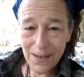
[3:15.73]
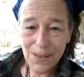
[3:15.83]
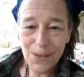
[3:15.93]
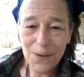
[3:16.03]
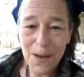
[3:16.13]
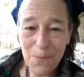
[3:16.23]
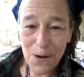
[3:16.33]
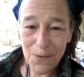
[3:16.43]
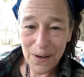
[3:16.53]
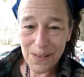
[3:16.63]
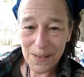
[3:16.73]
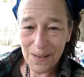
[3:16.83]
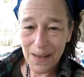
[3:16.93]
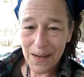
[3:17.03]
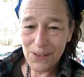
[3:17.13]
I just learned that word
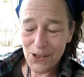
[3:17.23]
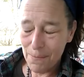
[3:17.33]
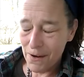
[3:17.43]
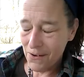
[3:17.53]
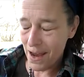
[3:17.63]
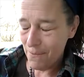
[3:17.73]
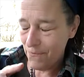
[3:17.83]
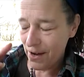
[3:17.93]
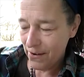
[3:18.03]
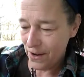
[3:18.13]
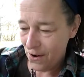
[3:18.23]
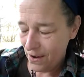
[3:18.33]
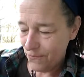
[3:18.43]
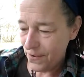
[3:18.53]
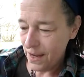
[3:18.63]
recently, ladies and gentlemen. Okay, I'm veering
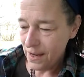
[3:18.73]
off.